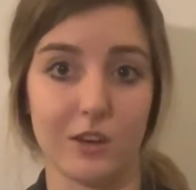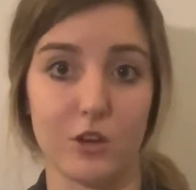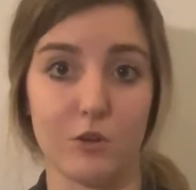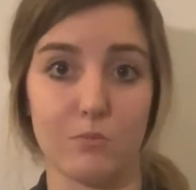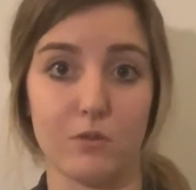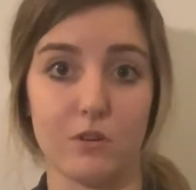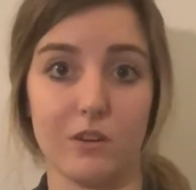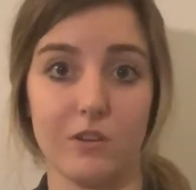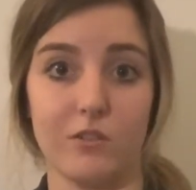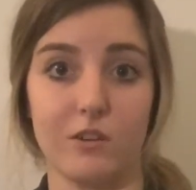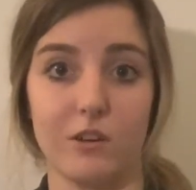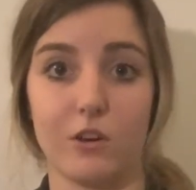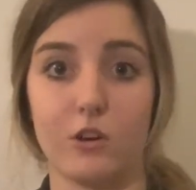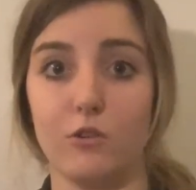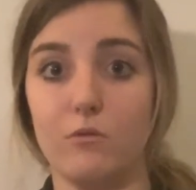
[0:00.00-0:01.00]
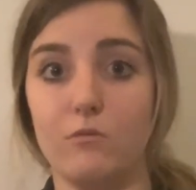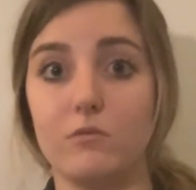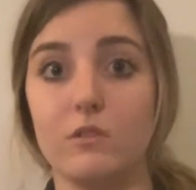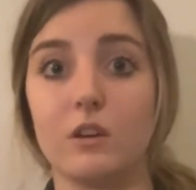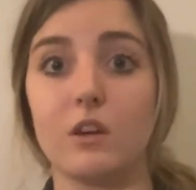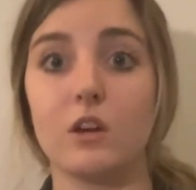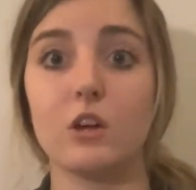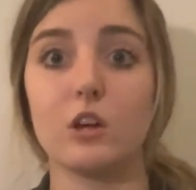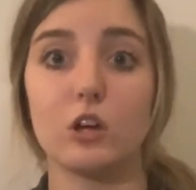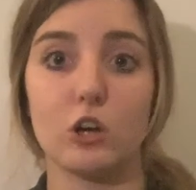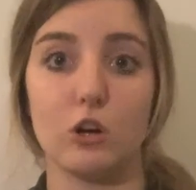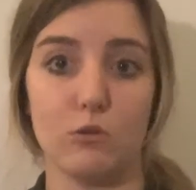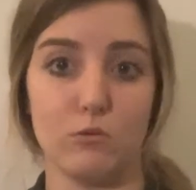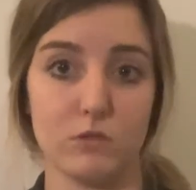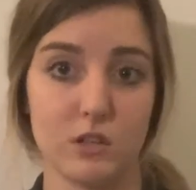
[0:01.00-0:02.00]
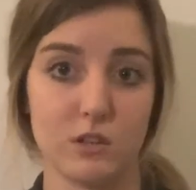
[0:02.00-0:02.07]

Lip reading: putting on a coat. Coat.